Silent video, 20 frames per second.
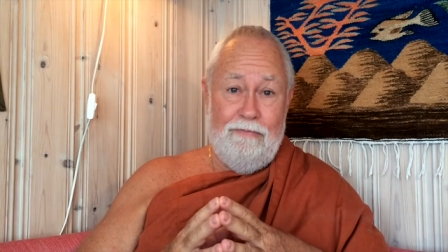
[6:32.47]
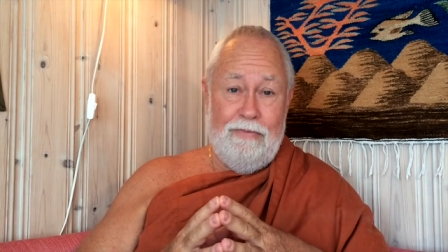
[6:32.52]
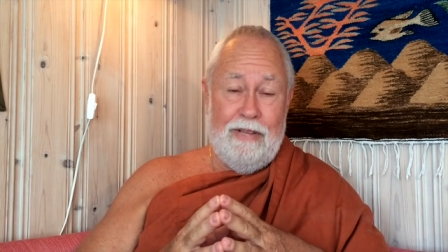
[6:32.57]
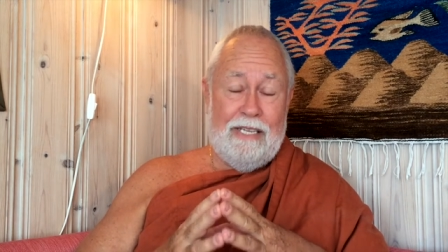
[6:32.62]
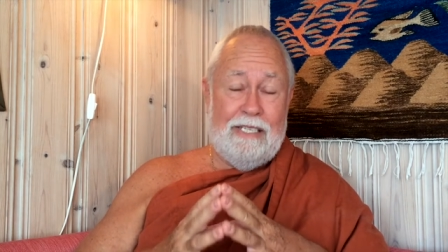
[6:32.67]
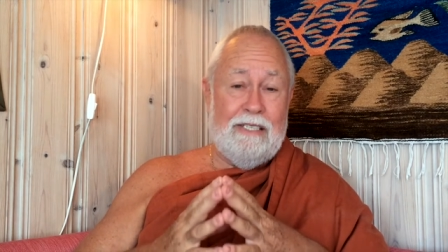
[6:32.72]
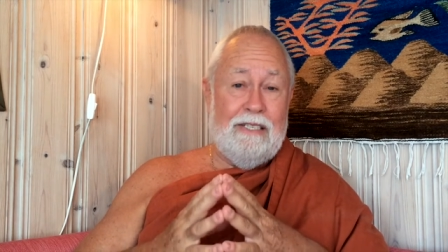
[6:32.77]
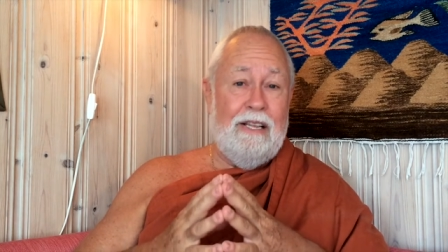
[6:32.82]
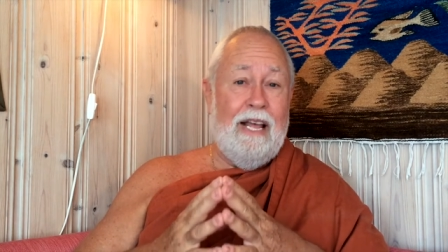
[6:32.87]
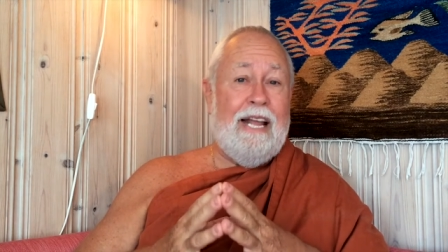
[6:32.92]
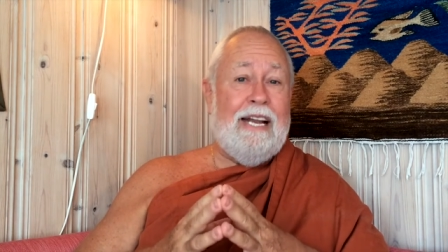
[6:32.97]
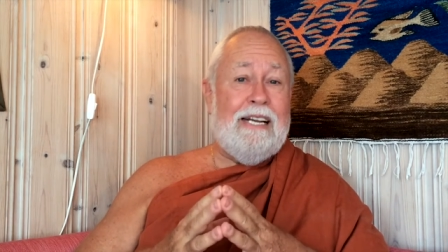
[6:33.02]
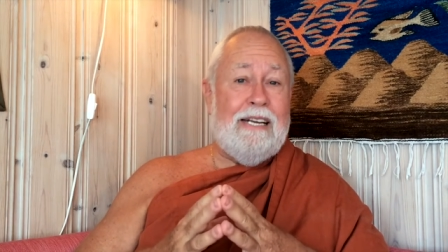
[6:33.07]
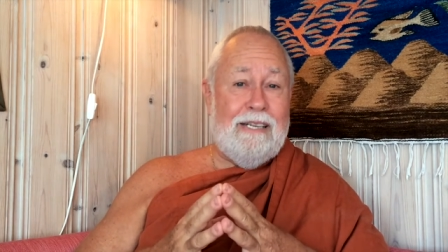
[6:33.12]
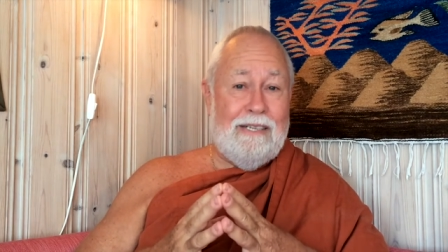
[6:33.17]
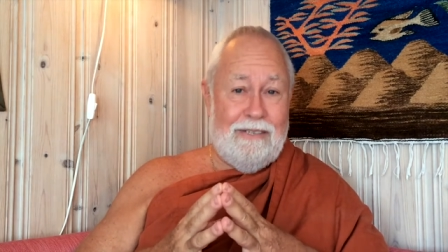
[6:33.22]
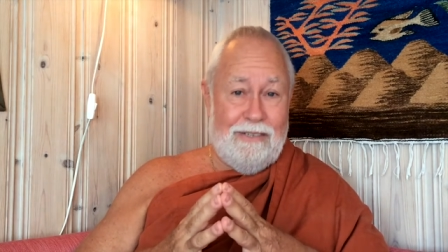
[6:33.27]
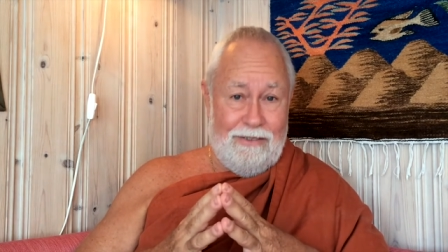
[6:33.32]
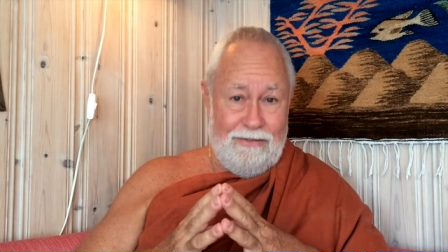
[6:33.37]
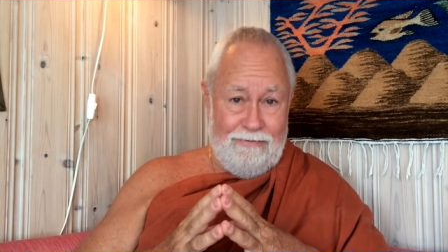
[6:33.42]
that's
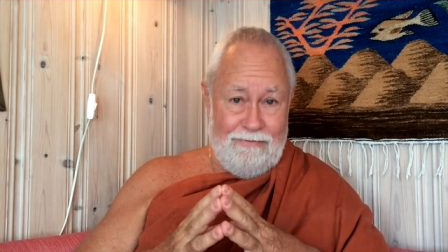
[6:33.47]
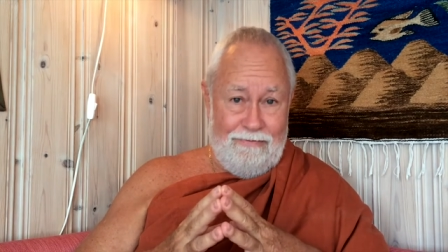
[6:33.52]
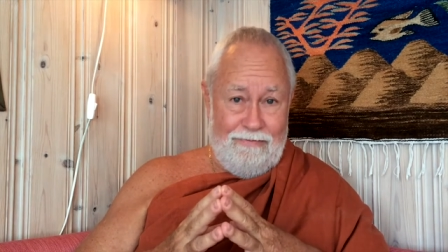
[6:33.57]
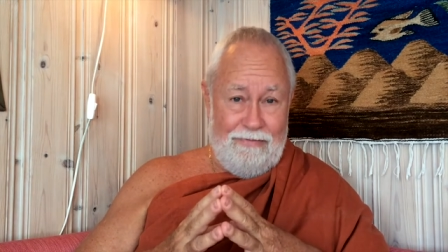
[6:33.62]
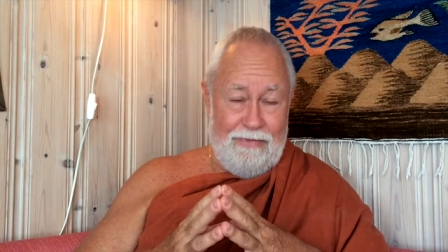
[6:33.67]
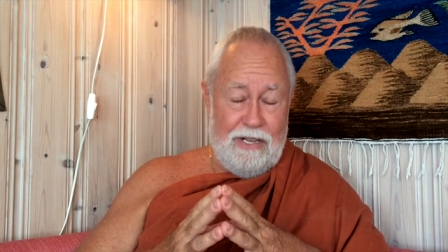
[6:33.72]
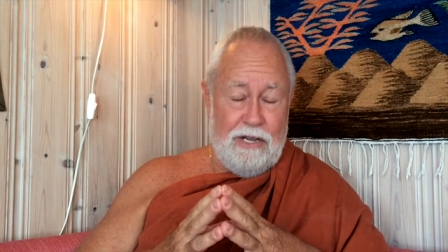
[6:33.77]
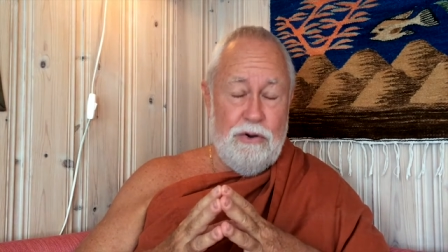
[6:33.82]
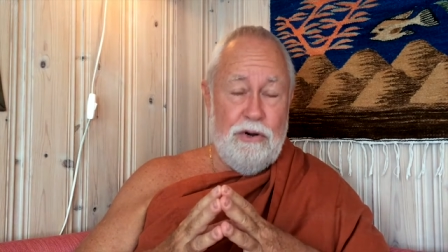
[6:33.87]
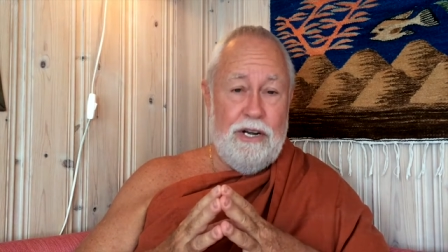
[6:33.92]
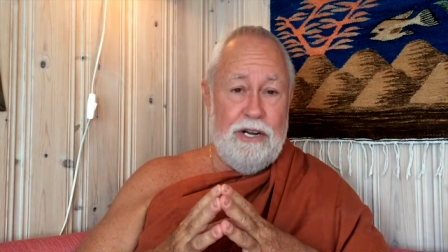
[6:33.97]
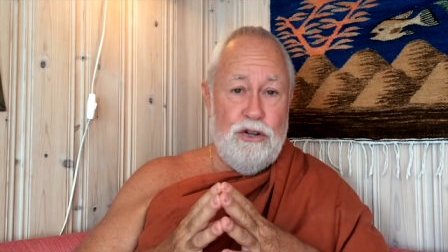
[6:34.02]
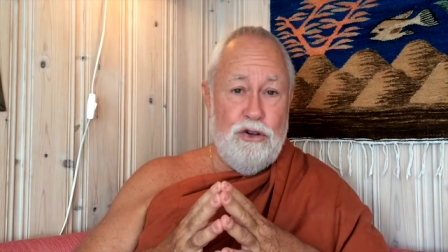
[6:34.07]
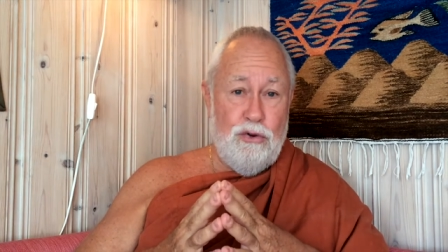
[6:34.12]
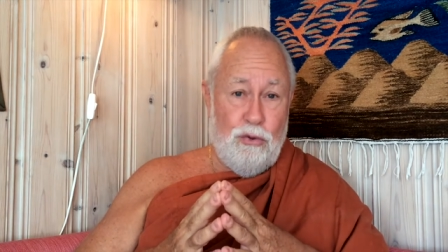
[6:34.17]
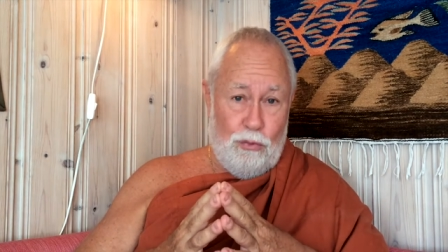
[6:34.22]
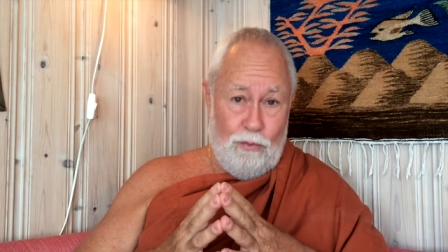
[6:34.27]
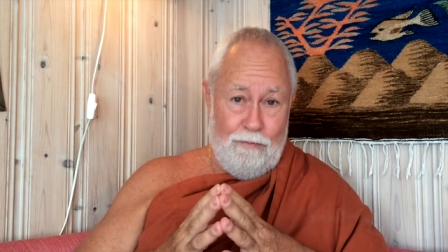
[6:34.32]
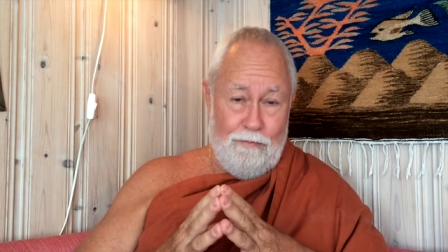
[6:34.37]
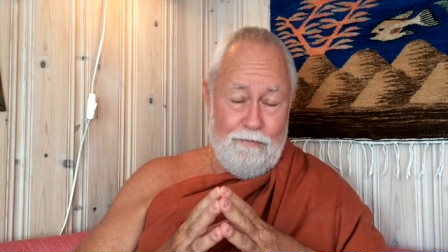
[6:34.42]
latent in
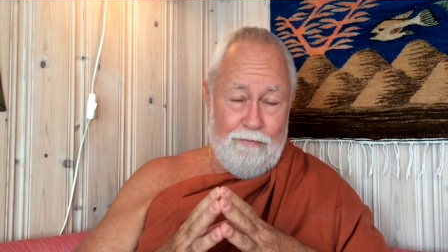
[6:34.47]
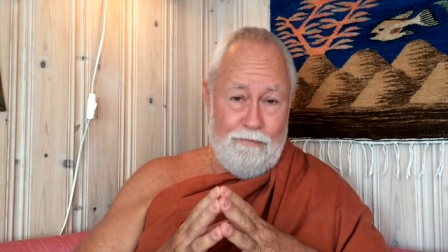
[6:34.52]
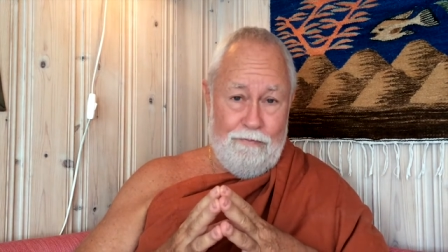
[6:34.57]
you.